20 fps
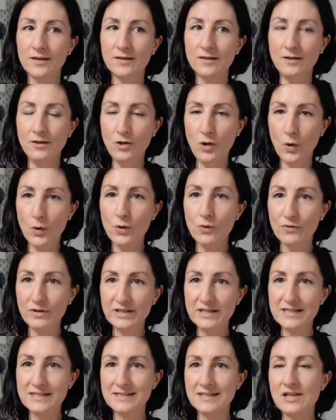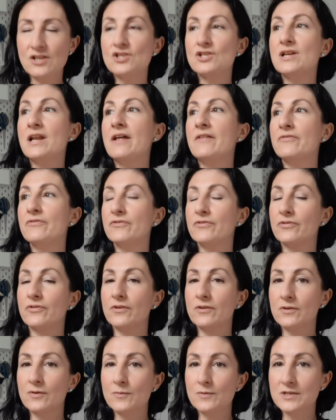longer in the stitch length,
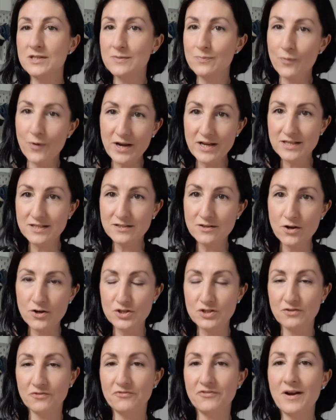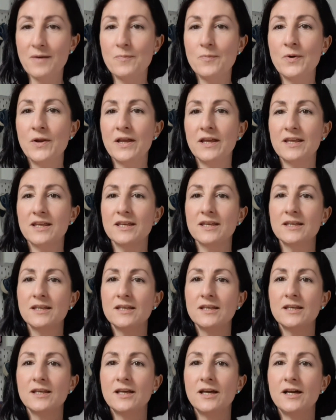spray starch the fabric,
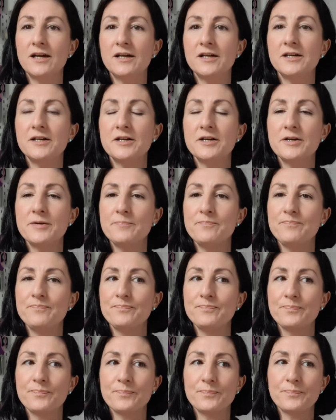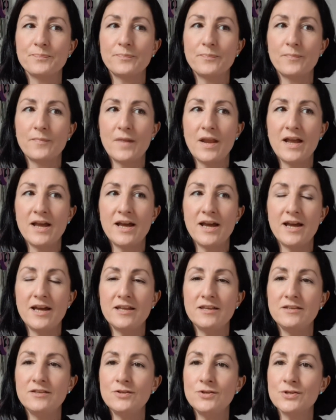
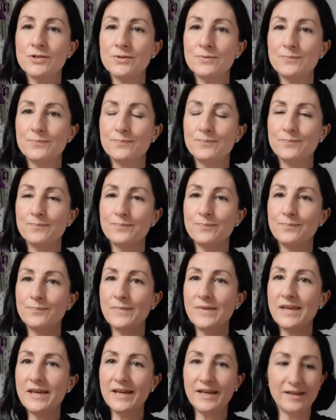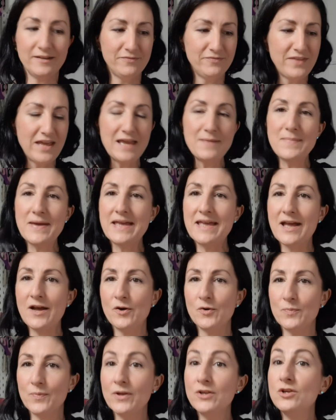and yeah, they may
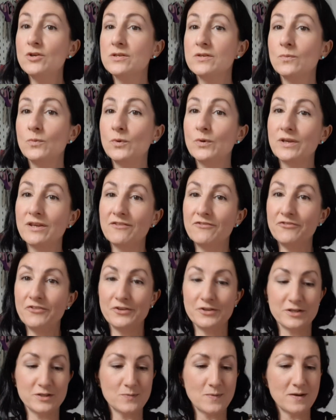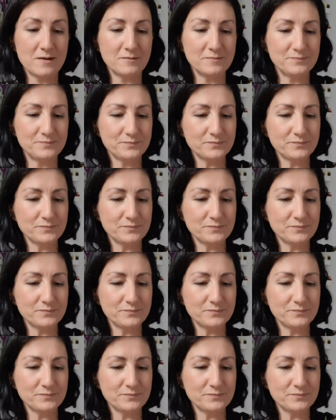help. And use a walking foot as well.